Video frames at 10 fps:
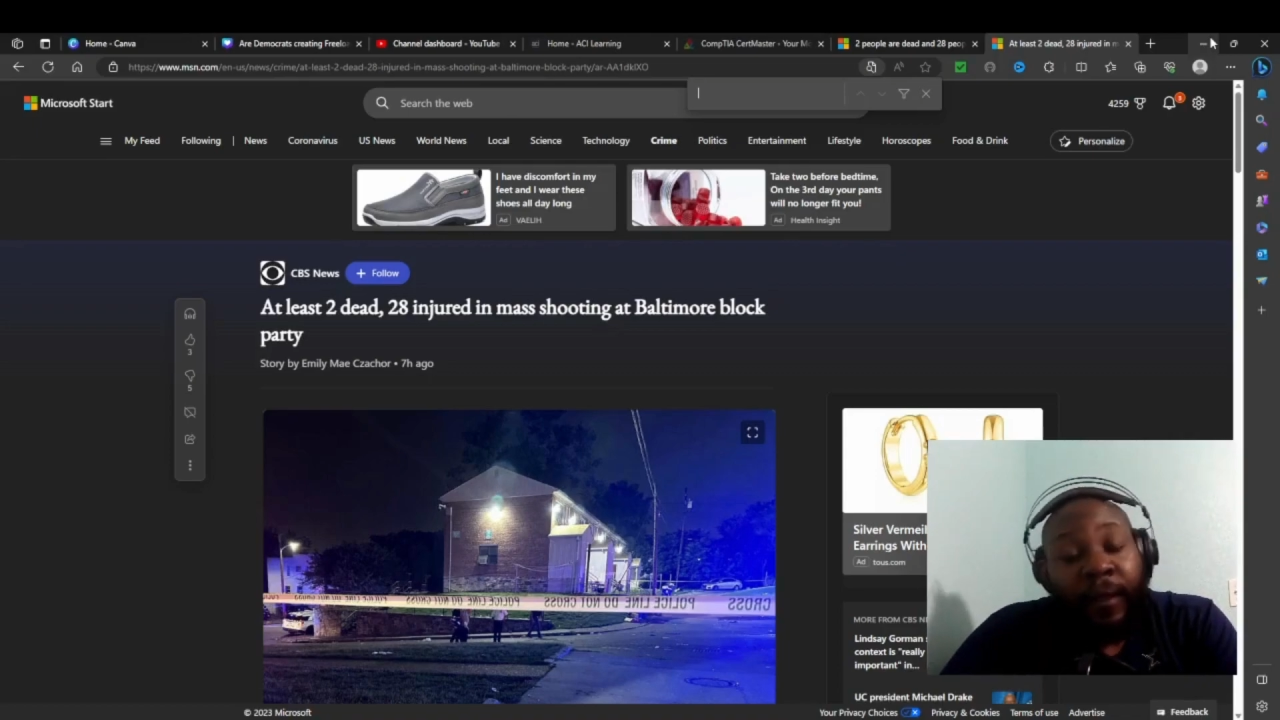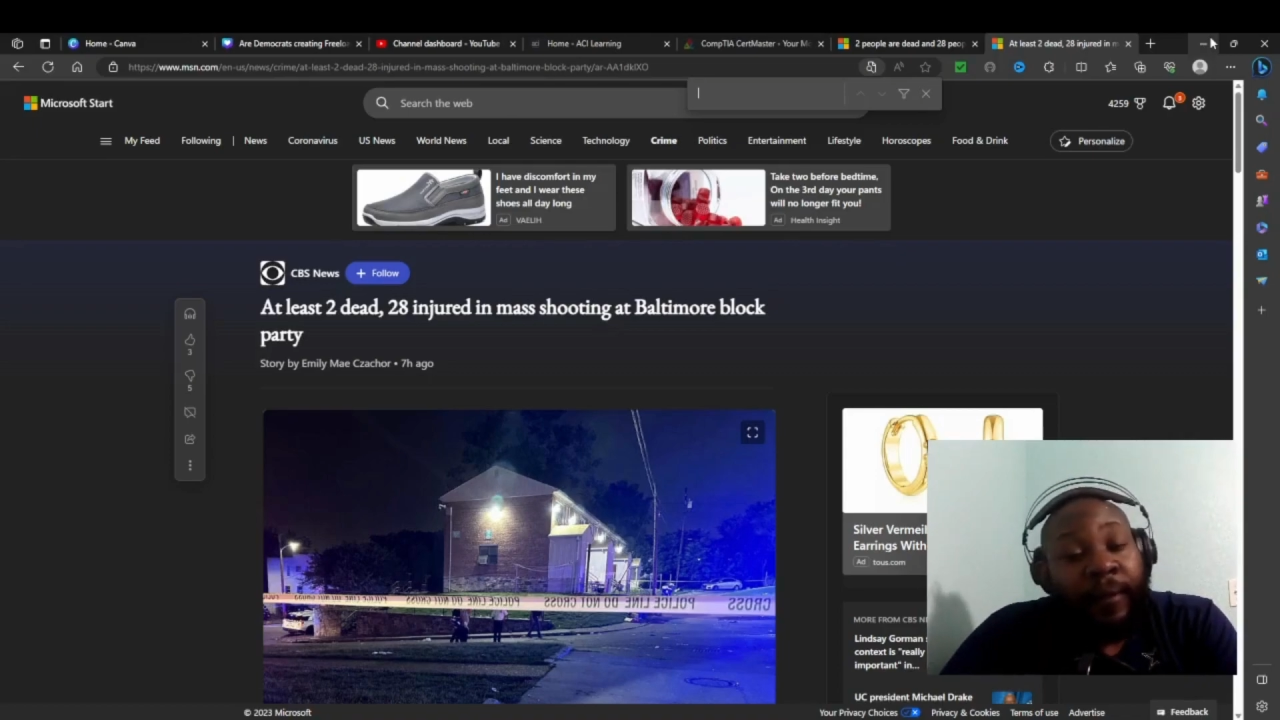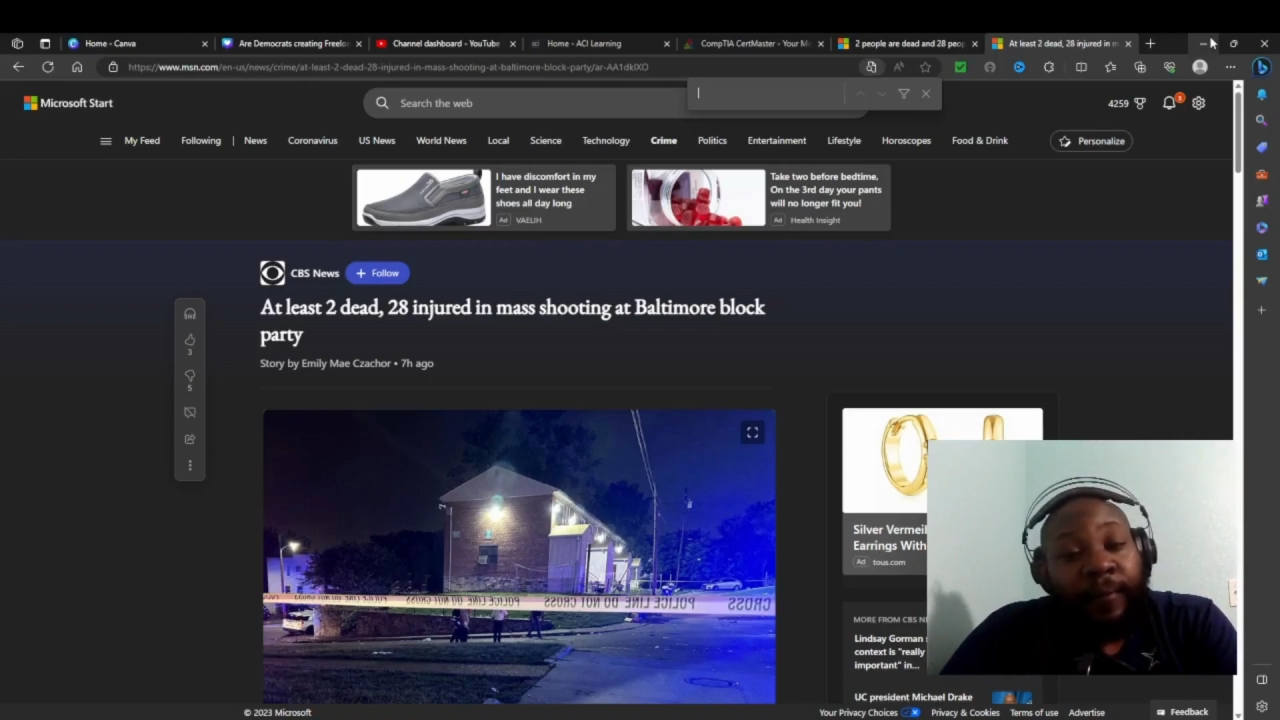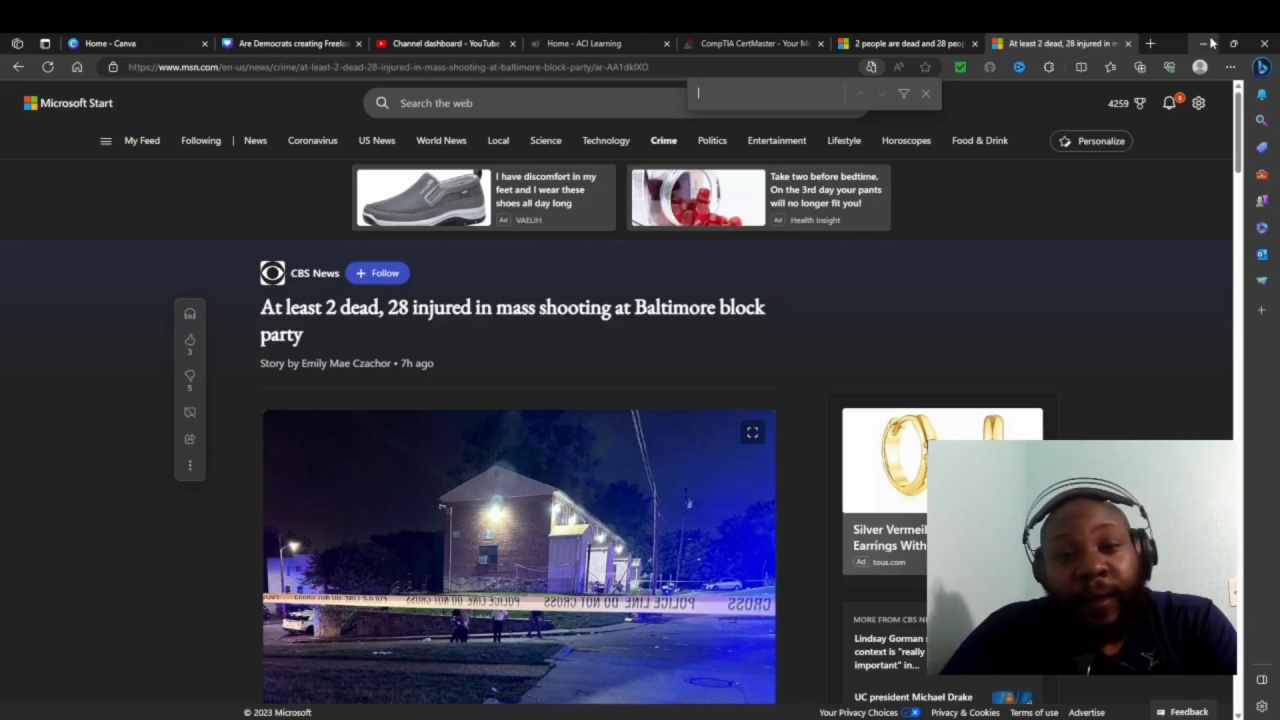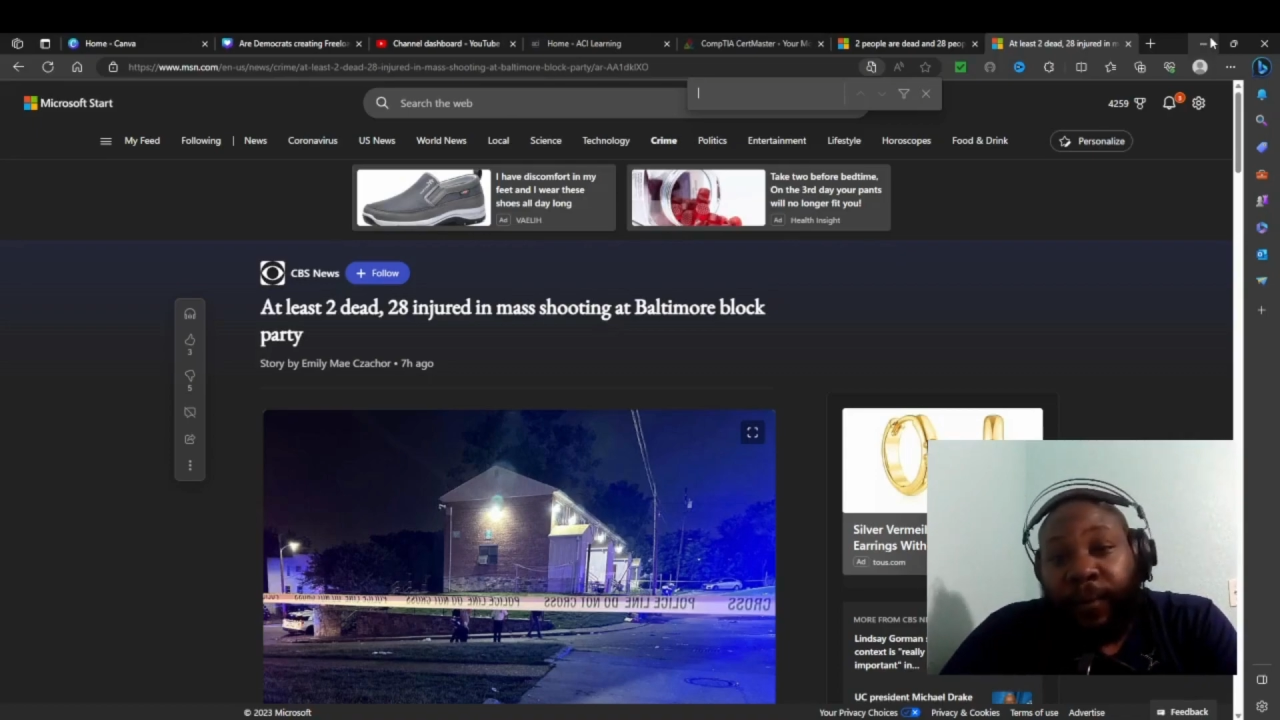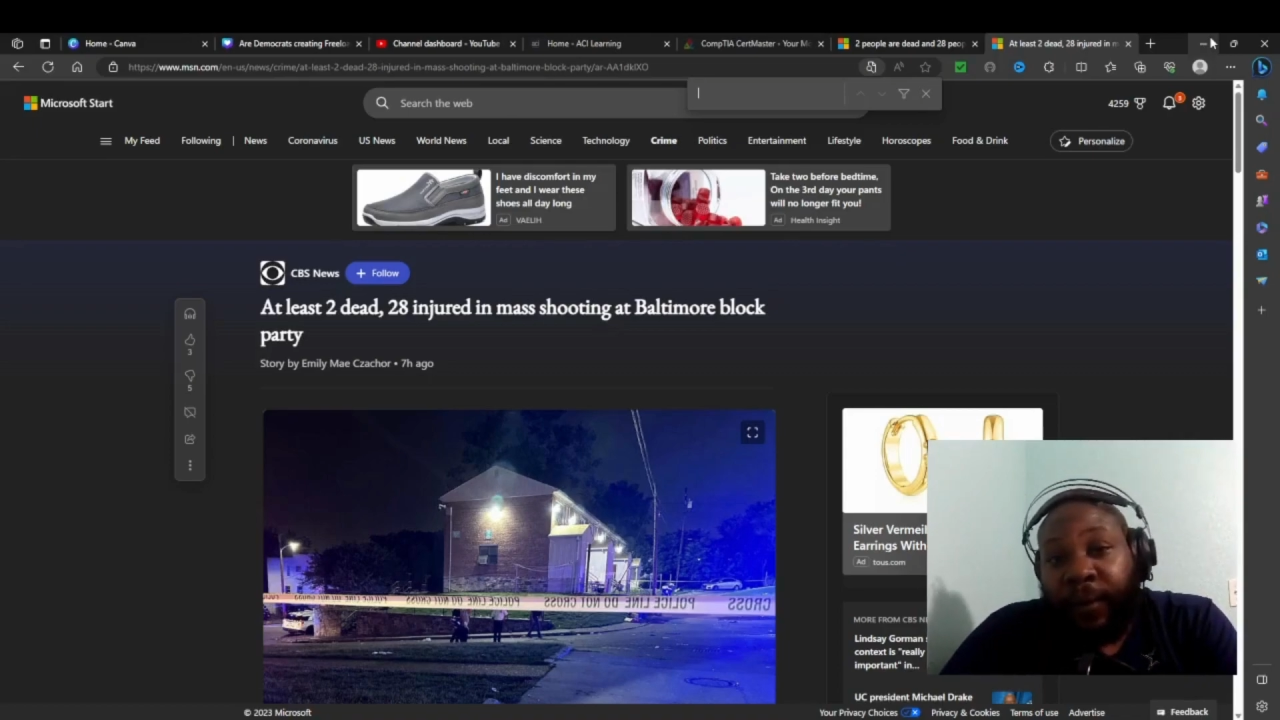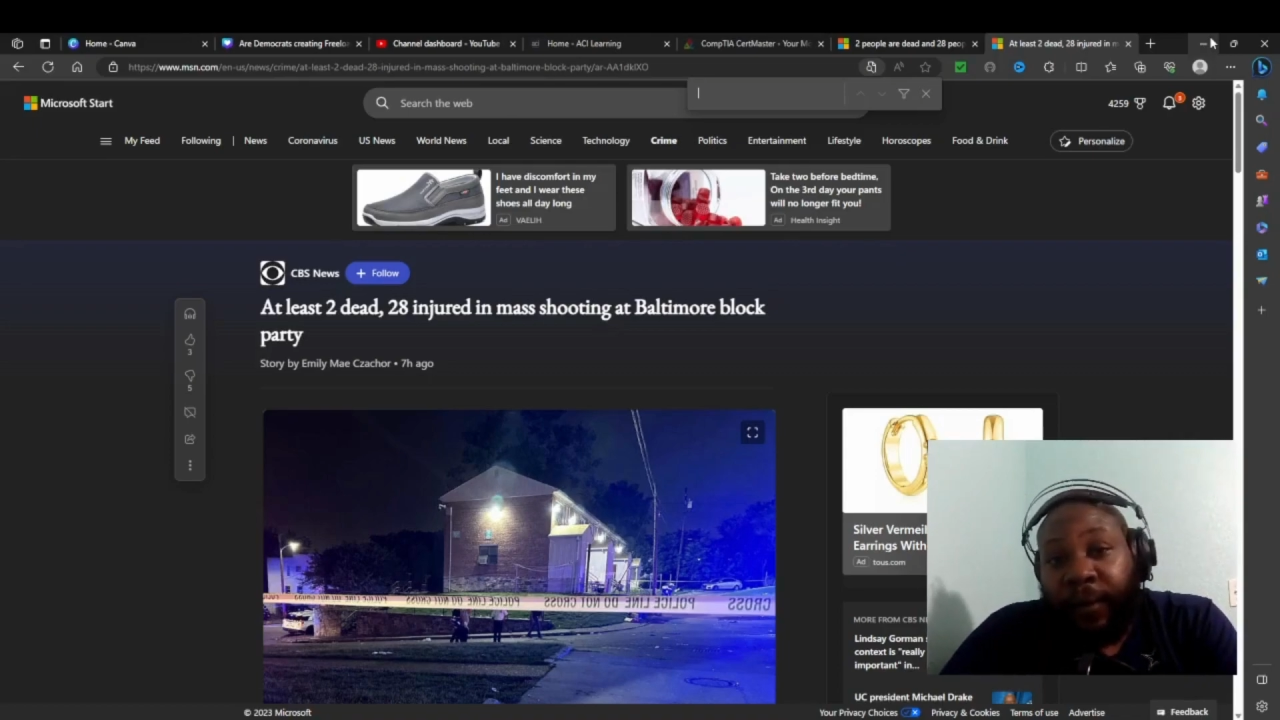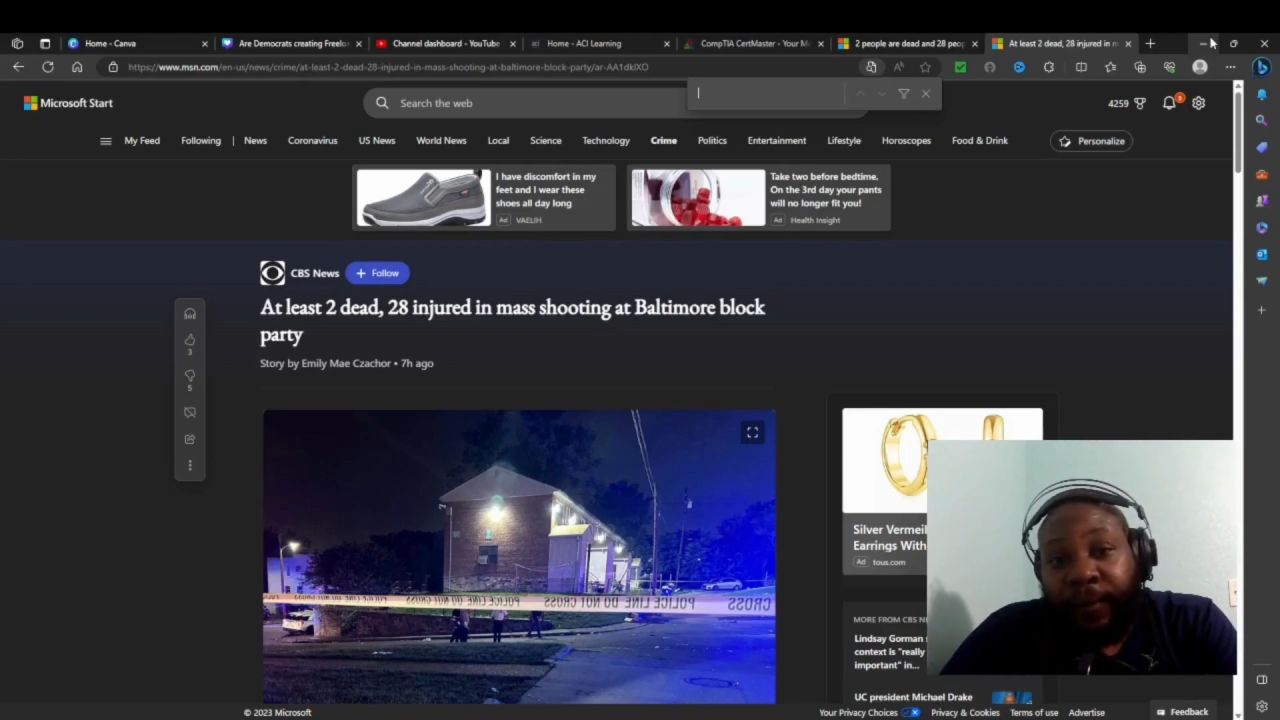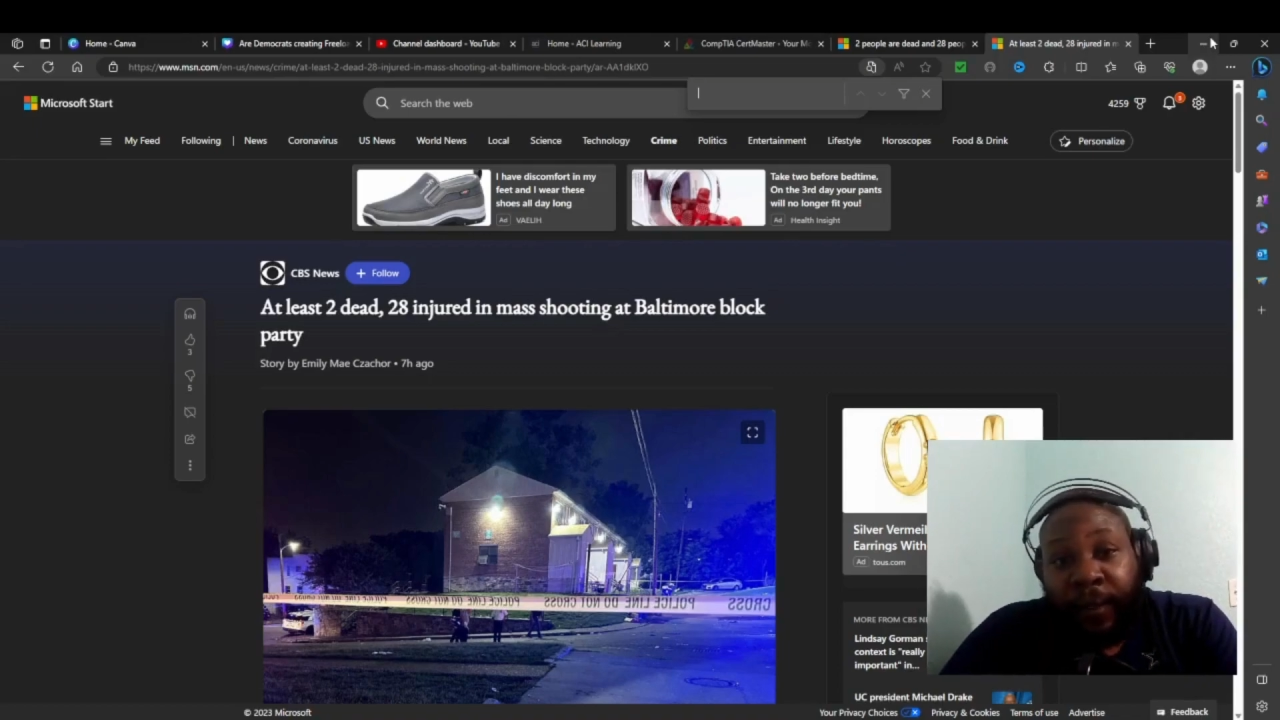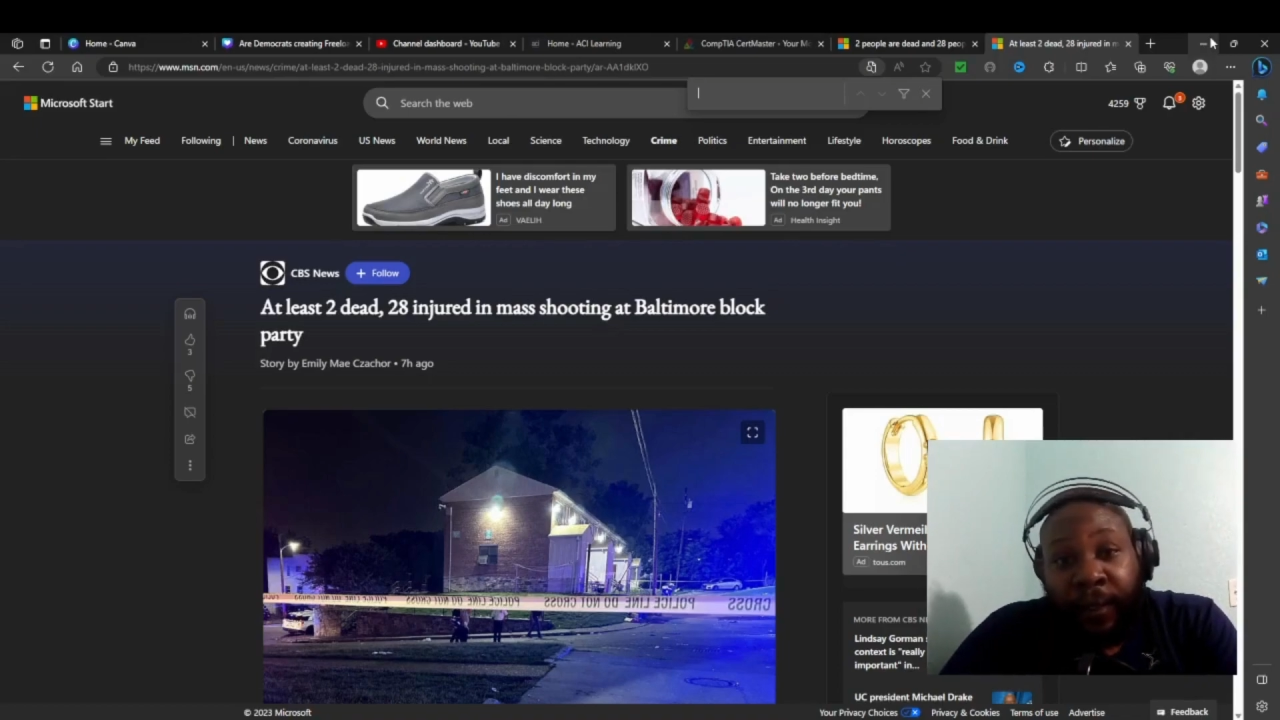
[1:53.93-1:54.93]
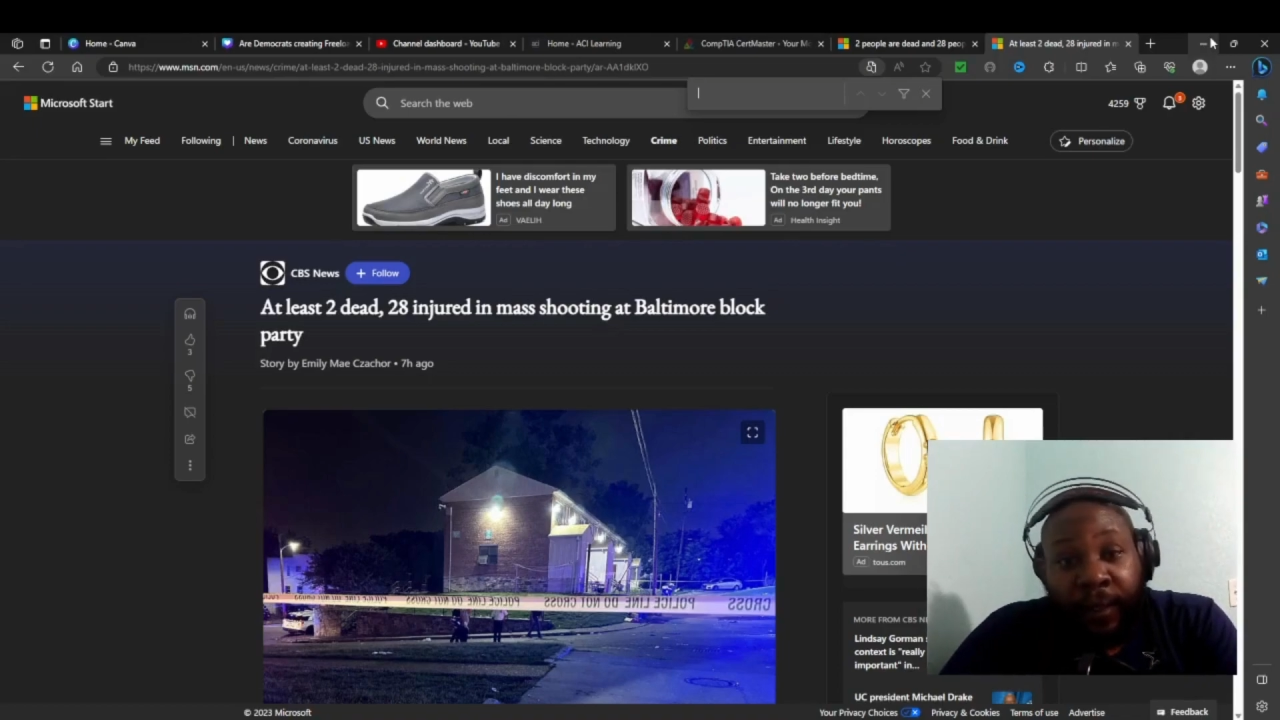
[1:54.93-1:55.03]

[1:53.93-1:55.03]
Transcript: Mama called me,